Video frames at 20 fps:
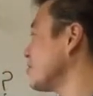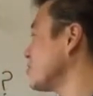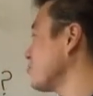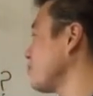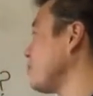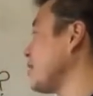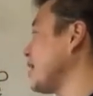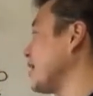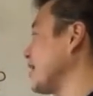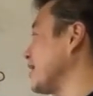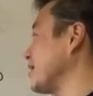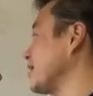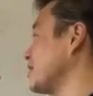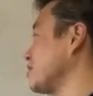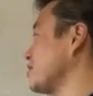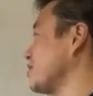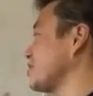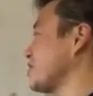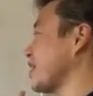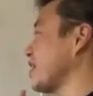this mean?
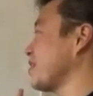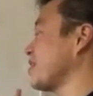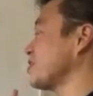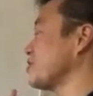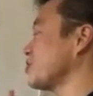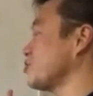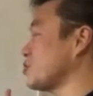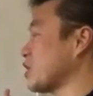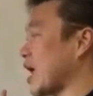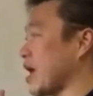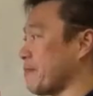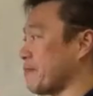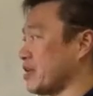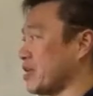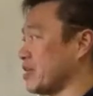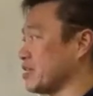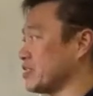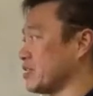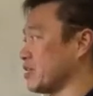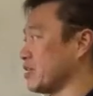To say this in
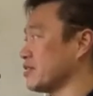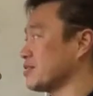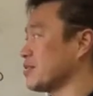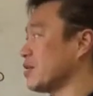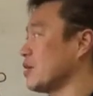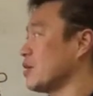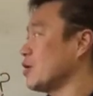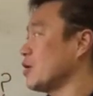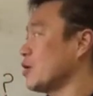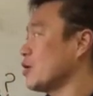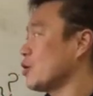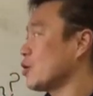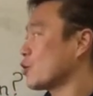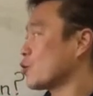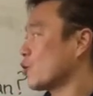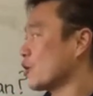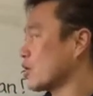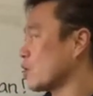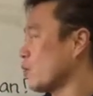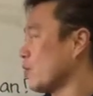Japanese is,
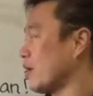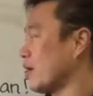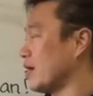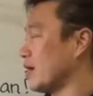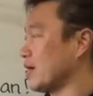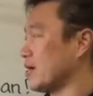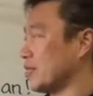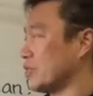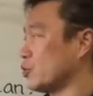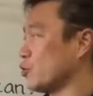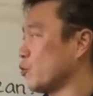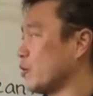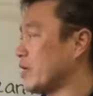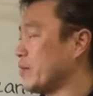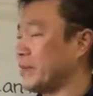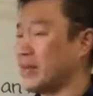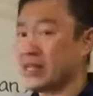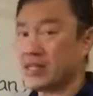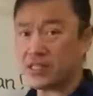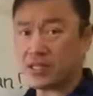
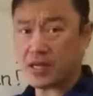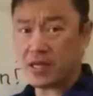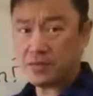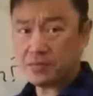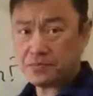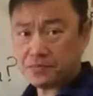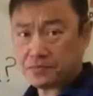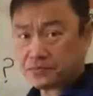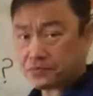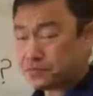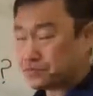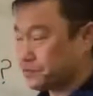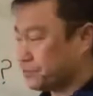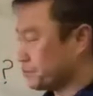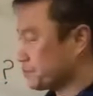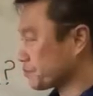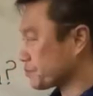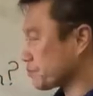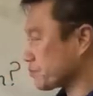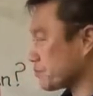ka?"
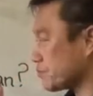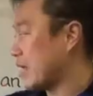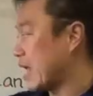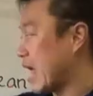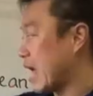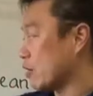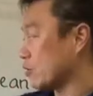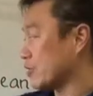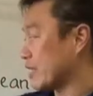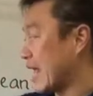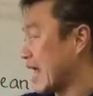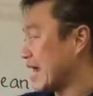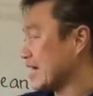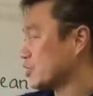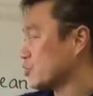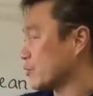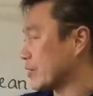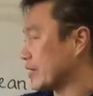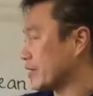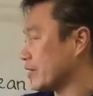How to
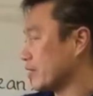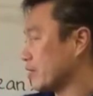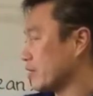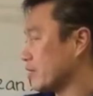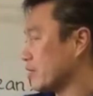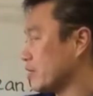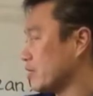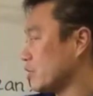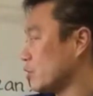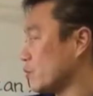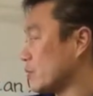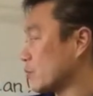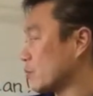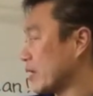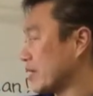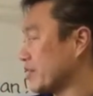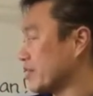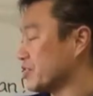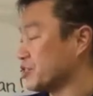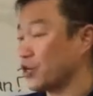answer it, you would
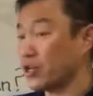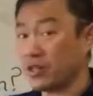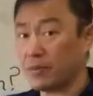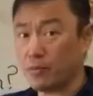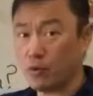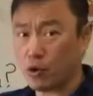write this on the